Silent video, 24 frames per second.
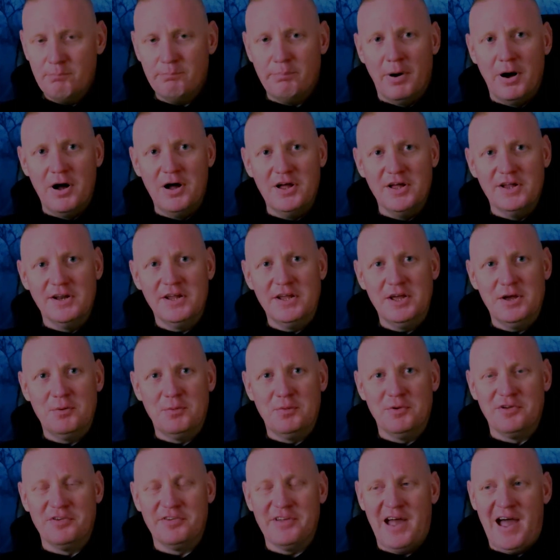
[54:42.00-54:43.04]
But it
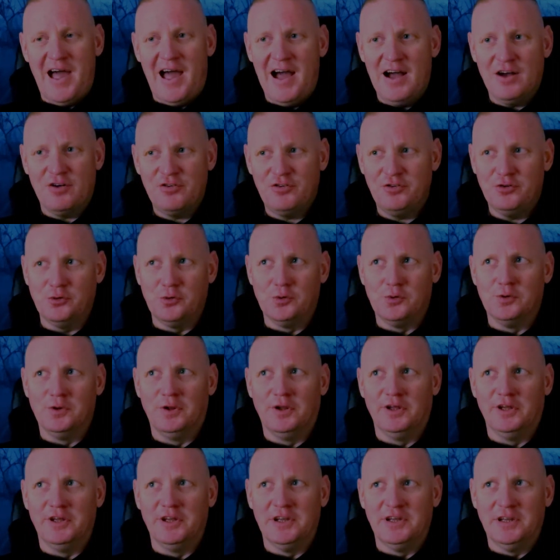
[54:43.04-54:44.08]
was
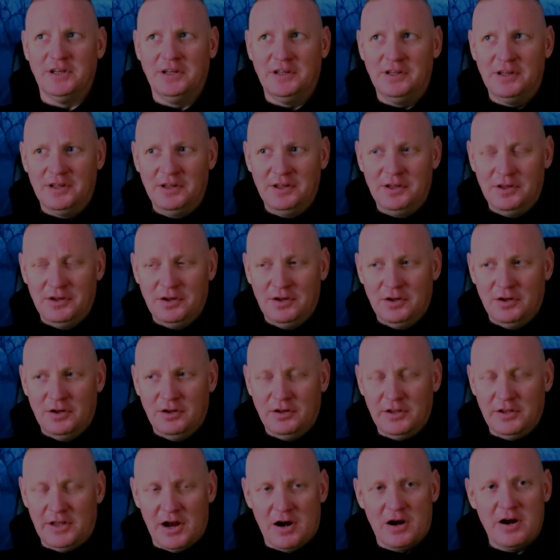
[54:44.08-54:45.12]
actually
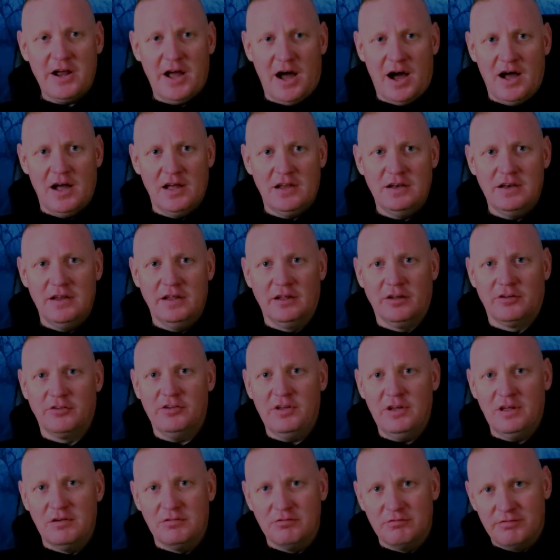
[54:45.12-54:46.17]
Gary Heidnik's
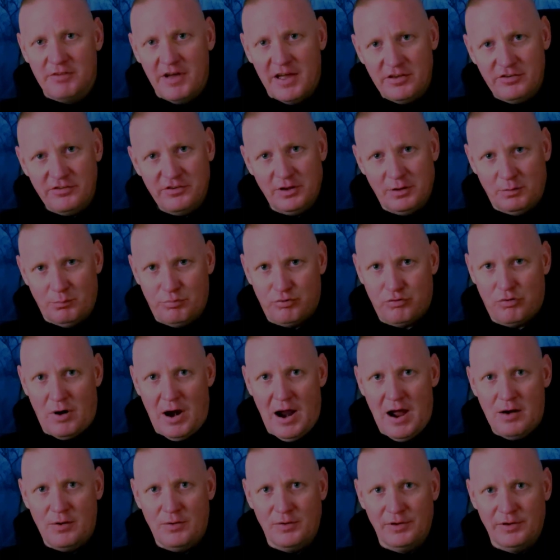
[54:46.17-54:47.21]
investing
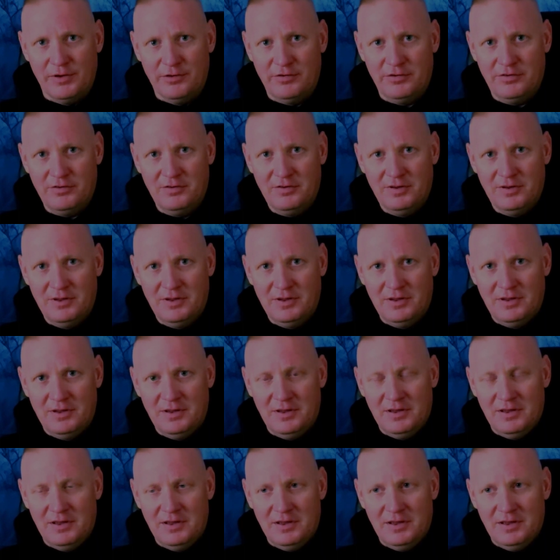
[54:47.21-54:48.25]
prowess
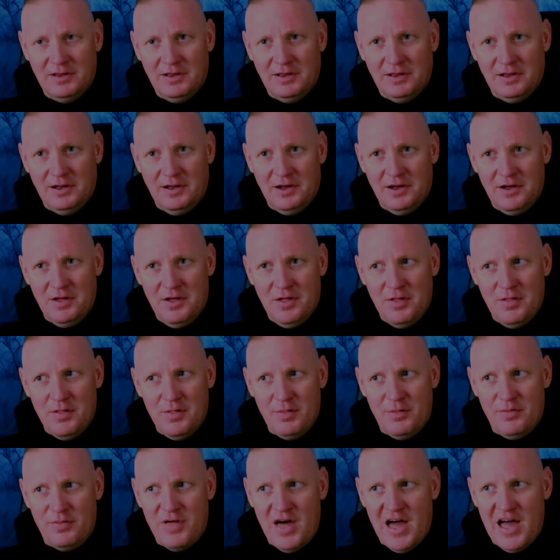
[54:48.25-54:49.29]

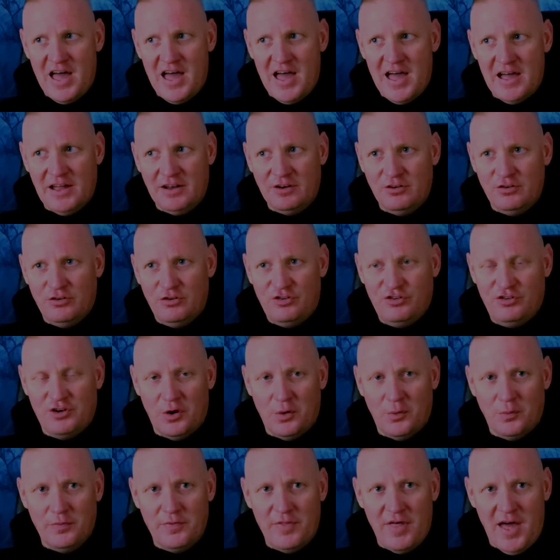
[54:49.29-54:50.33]
that
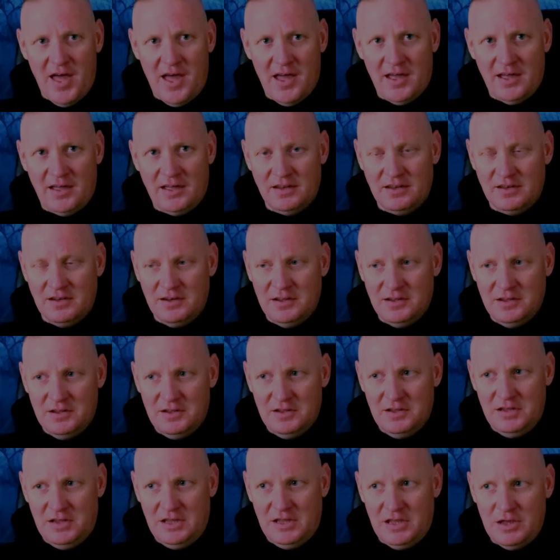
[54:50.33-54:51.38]
showed that
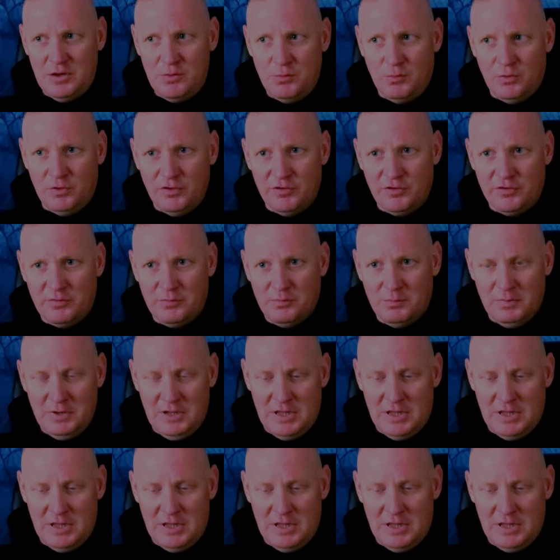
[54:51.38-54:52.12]
he was